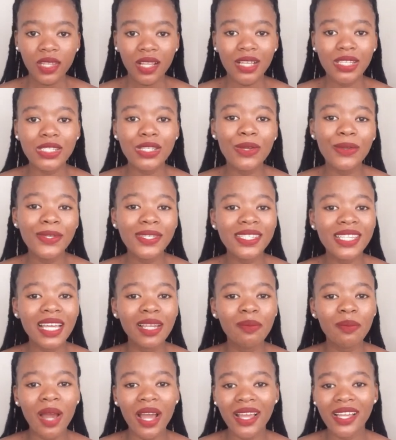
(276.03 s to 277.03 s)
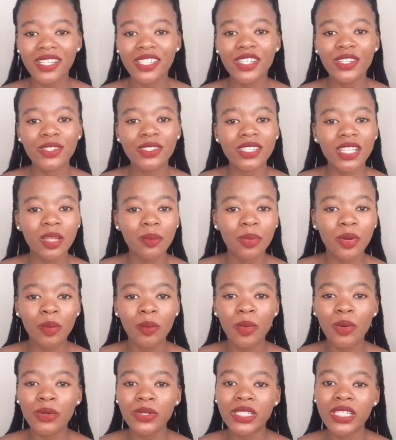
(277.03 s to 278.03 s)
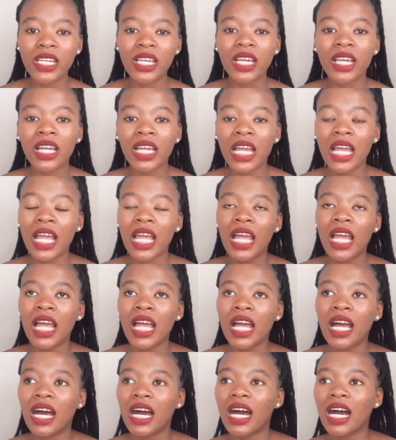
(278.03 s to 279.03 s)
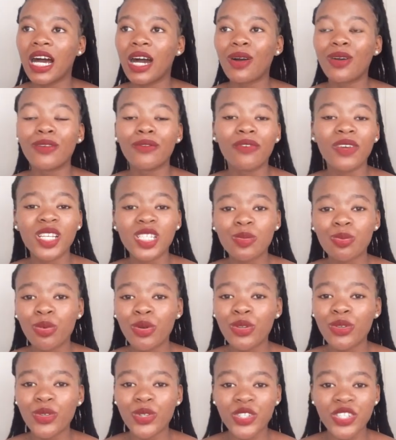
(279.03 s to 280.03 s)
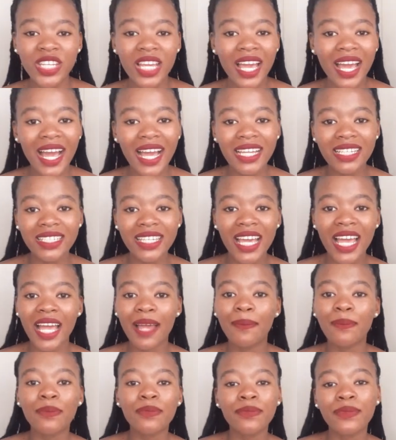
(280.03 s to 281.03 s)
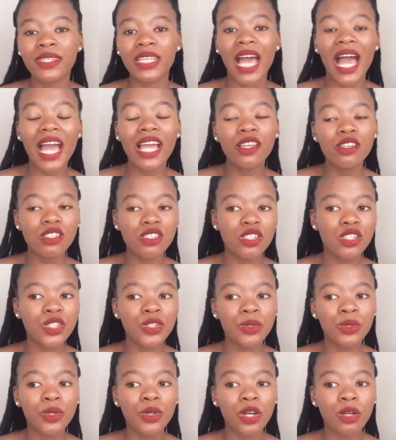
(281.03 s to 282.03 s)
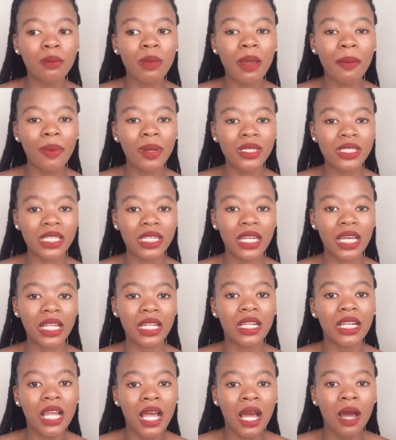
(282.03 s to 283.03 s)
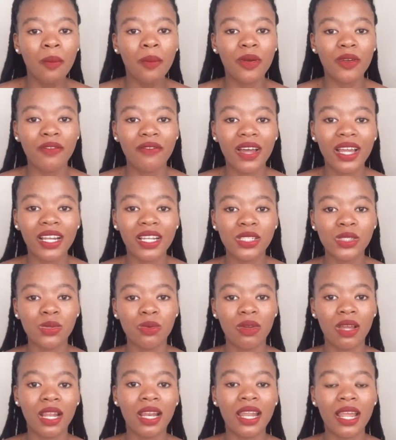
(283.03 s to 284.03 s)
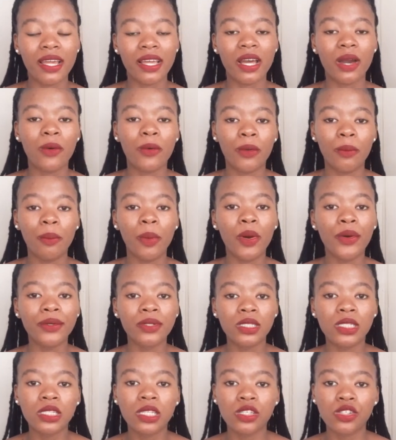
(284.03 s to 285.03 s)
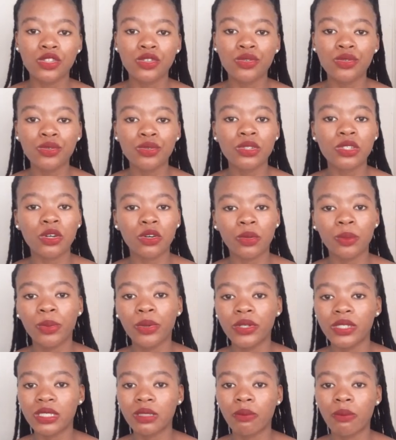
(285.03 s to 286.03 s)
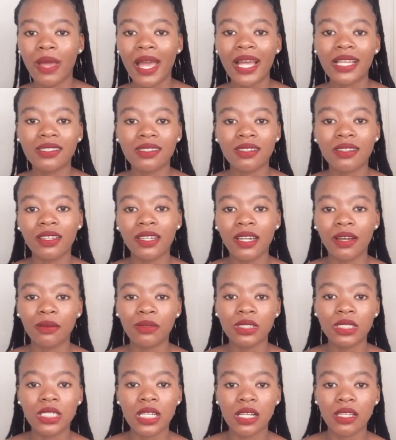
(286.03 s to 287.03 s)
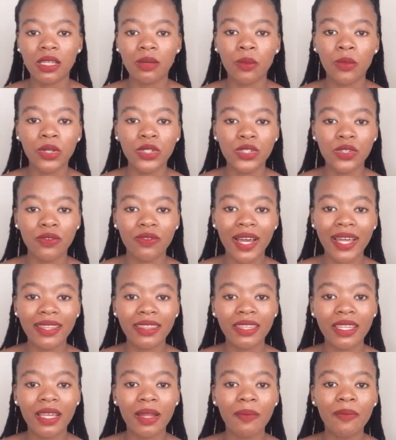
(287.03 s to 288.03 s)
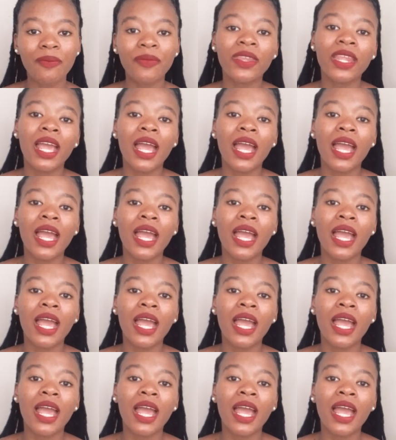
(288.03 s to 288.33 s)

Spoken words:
So you start marketing, start promoting. On Facebook you share items. I used to do it on my personal profile as well. Like, I would post shoes, I would post bags, and then I would tell them where to find them.